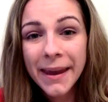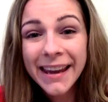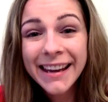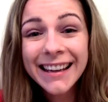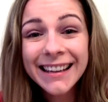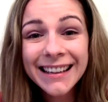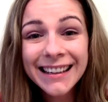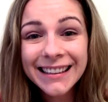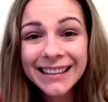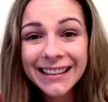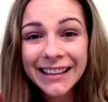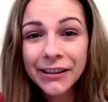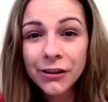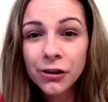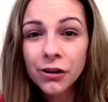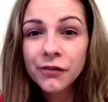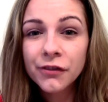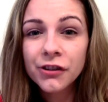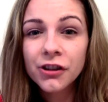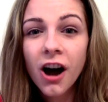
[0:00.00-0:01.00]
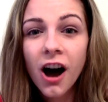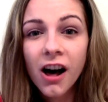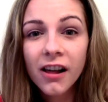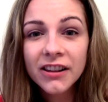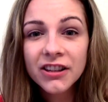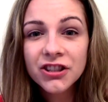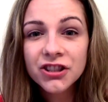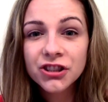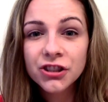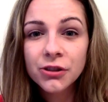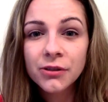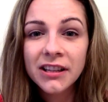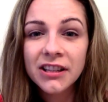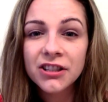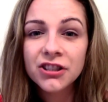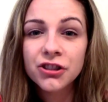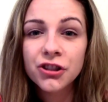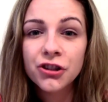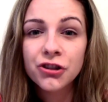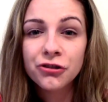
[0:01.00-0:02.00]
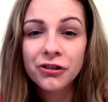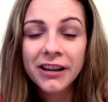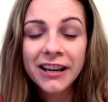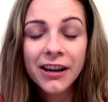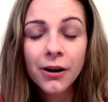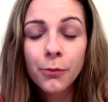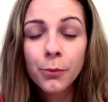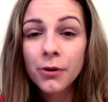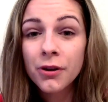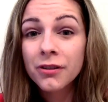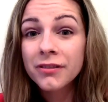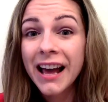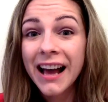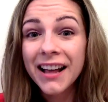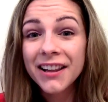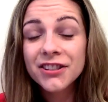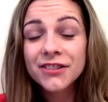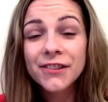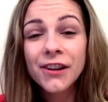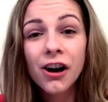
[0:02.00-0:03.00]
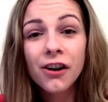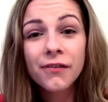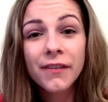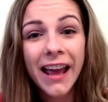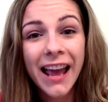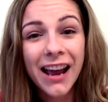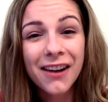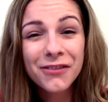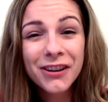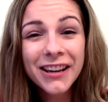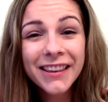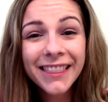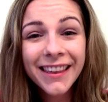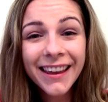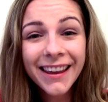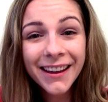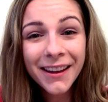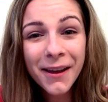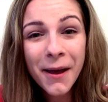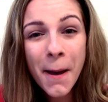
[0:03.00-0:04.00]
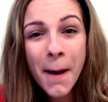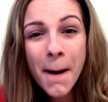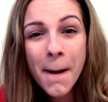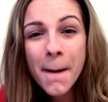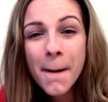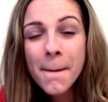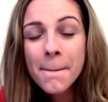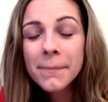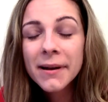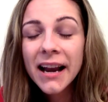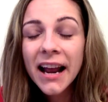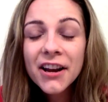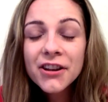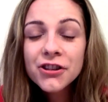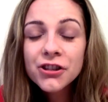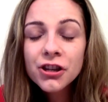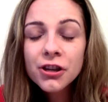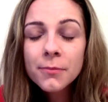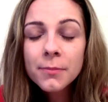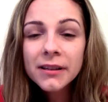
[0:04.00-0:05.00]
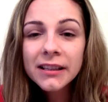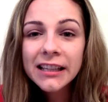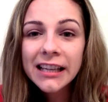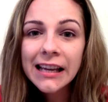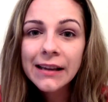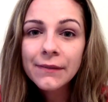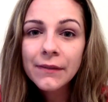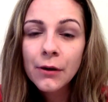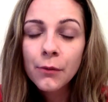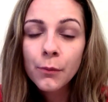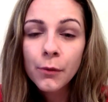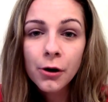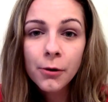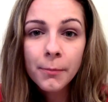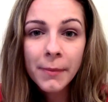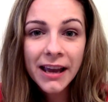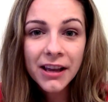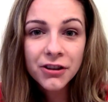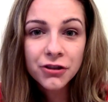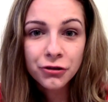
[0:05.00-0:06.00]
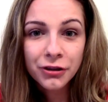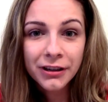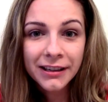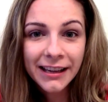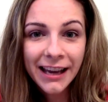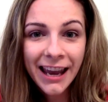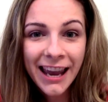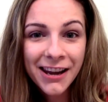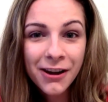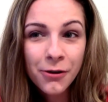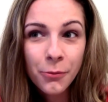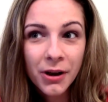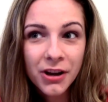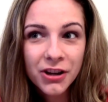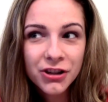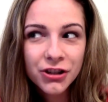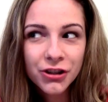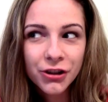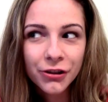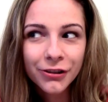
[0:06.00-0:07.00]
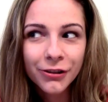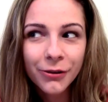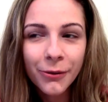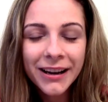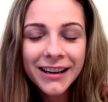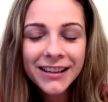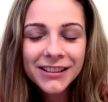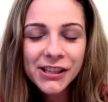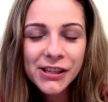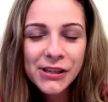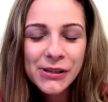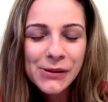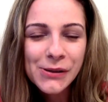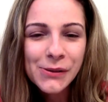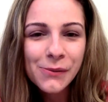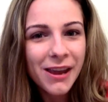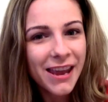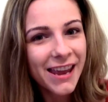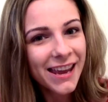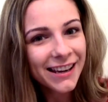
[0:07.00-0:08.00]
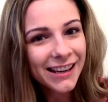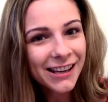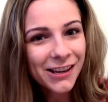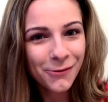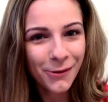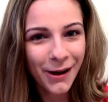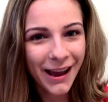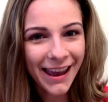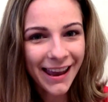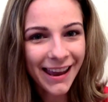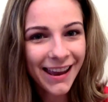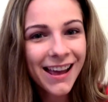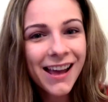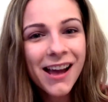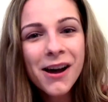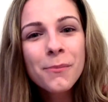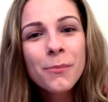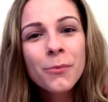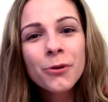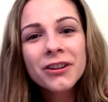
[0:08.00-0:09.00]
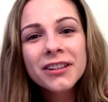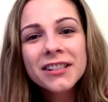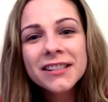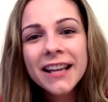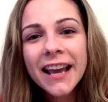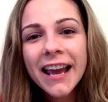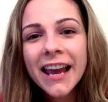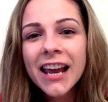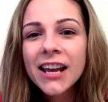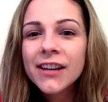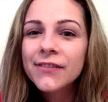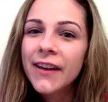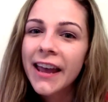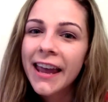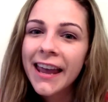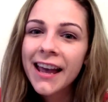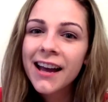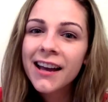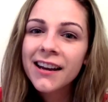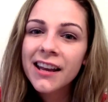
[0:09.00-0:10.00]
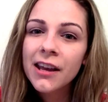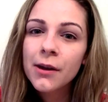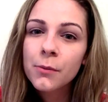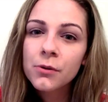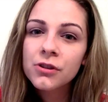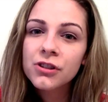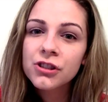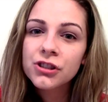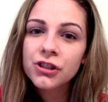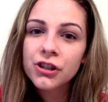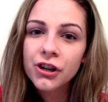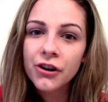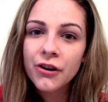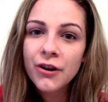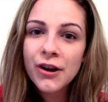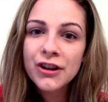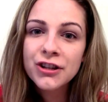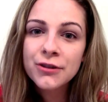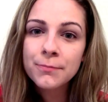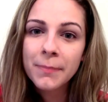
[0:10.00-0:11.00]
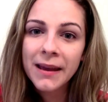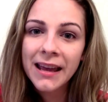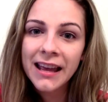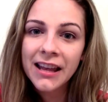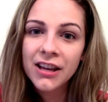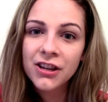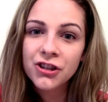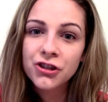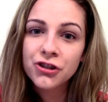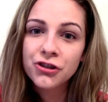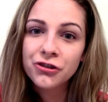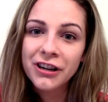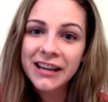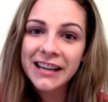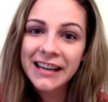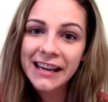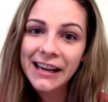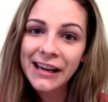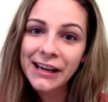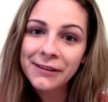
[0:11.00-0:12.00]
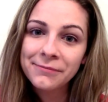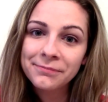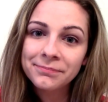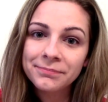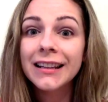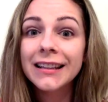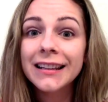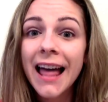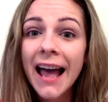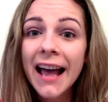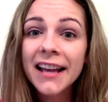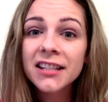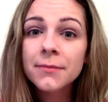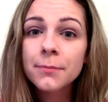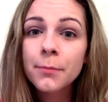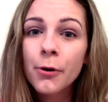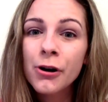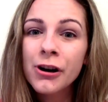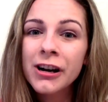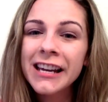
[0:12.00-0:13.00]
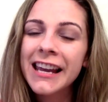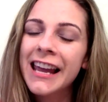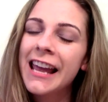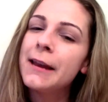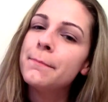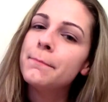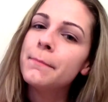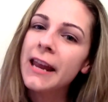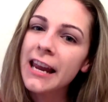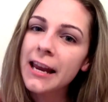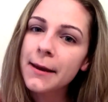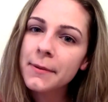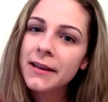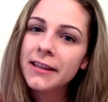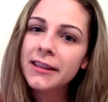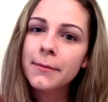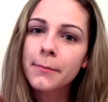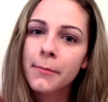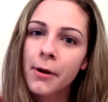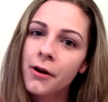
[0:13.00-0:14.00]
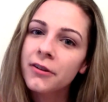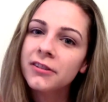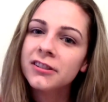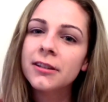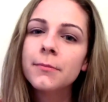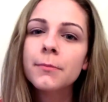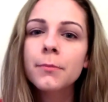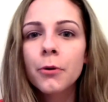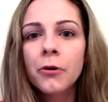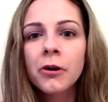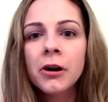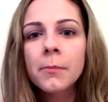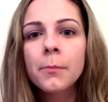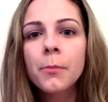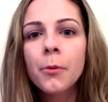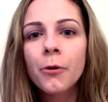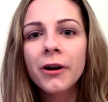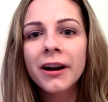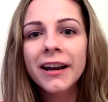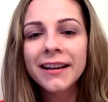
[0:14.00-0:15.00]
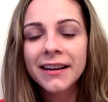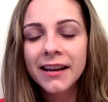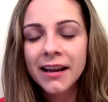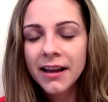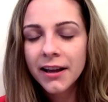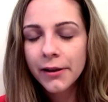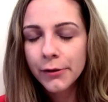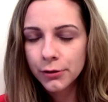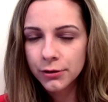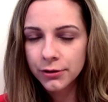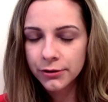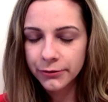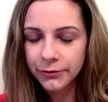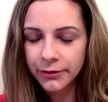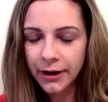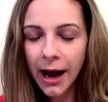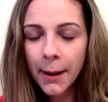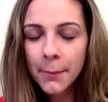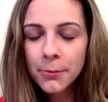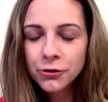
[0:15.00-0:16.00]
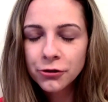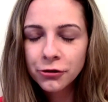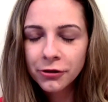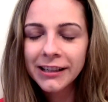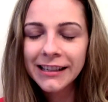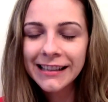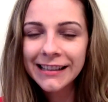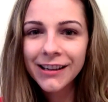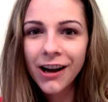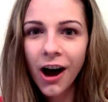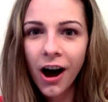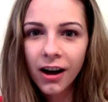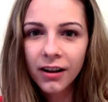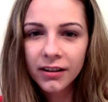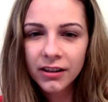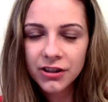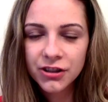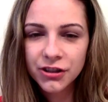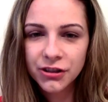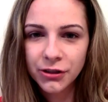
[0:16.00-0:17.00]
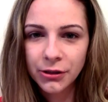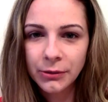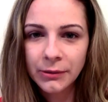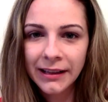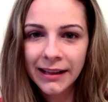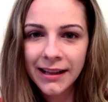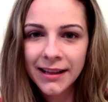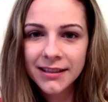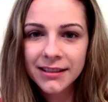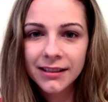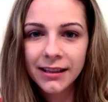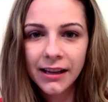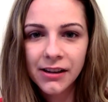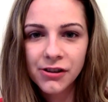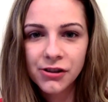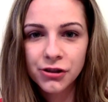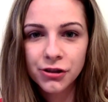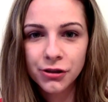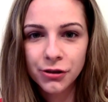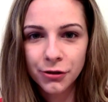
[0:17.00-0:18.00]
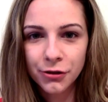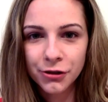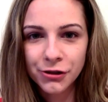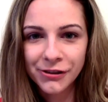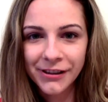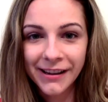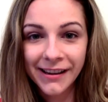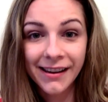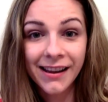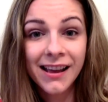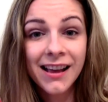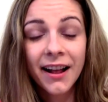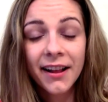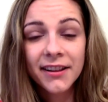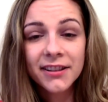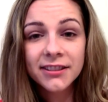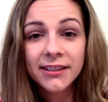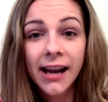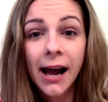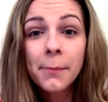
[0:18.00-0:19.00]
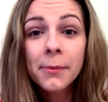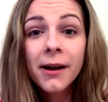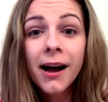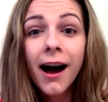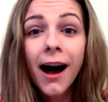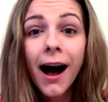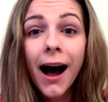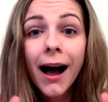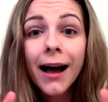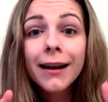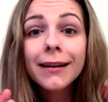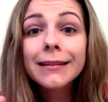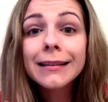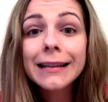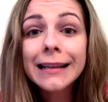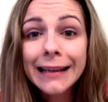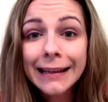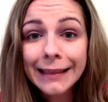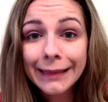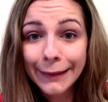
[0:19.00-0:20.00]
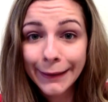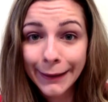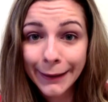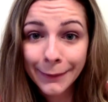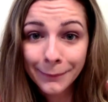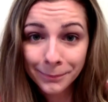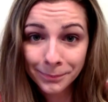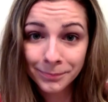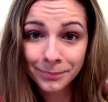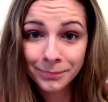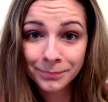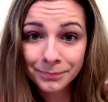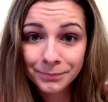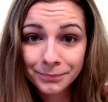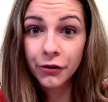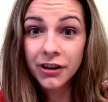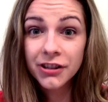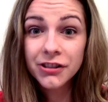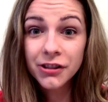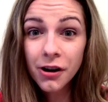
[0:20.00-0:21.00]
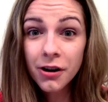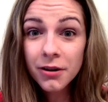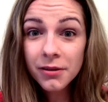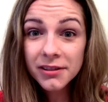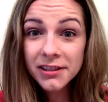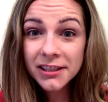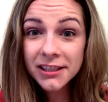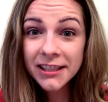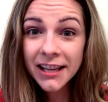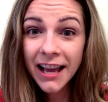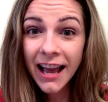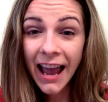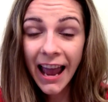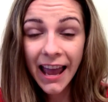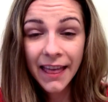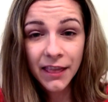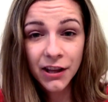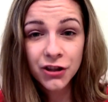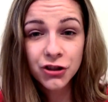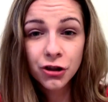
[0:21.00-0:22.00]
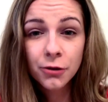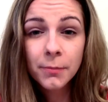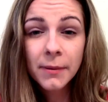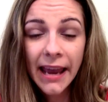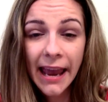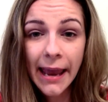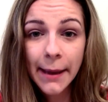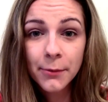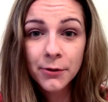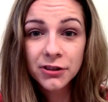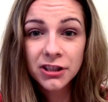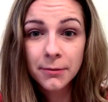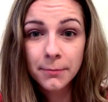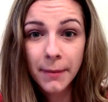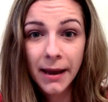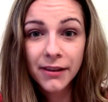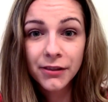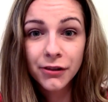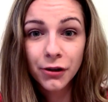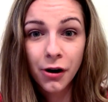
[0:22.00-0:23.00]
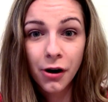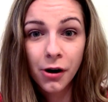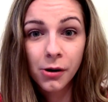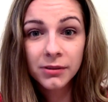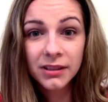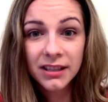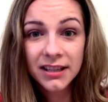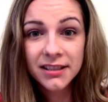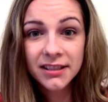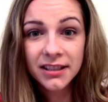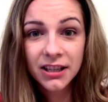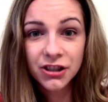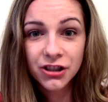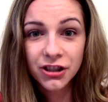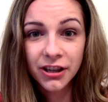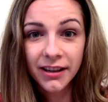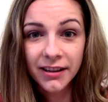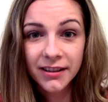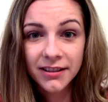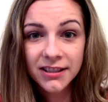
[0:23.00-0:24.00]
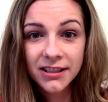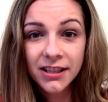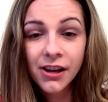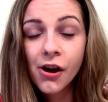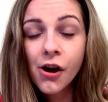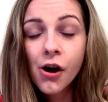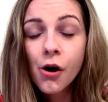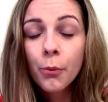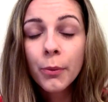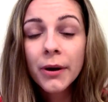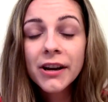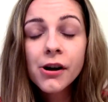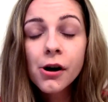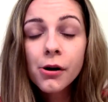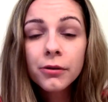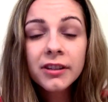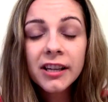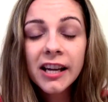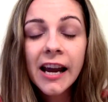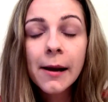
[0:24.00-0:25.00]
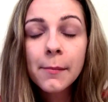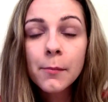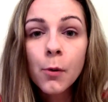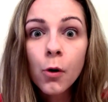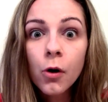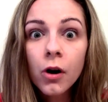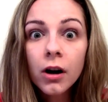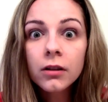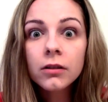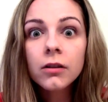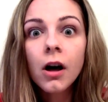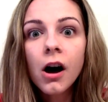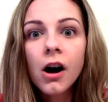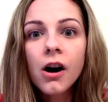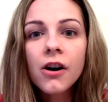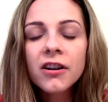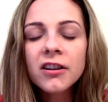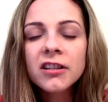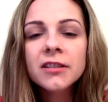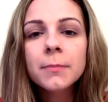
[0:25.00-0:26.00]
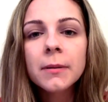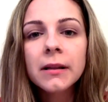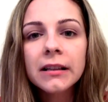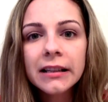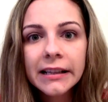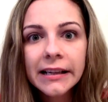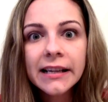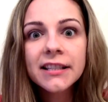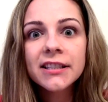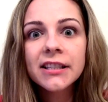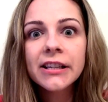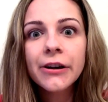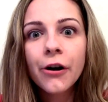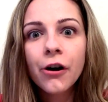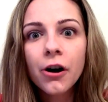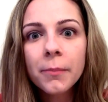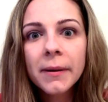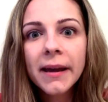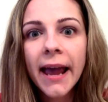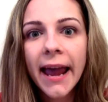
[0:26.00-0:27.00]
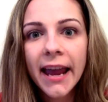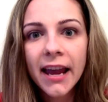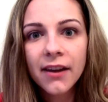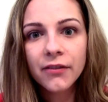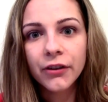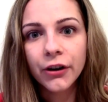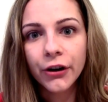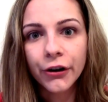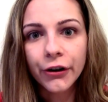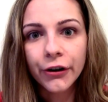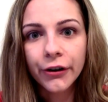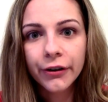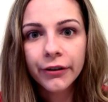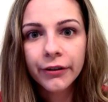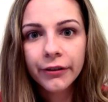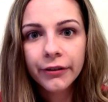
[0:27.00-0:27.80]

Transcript: Making it legal for college students to drink will not solve everything, but I do believe it will make drinking, which they're going to do anyway, more safe and it will discourage binge drinking. Last point, and maybe the most important point, stop treating college students like children. Stop coddling them. They're adults and they should be able to make their own decisions. We don't need more laws policing our behavior.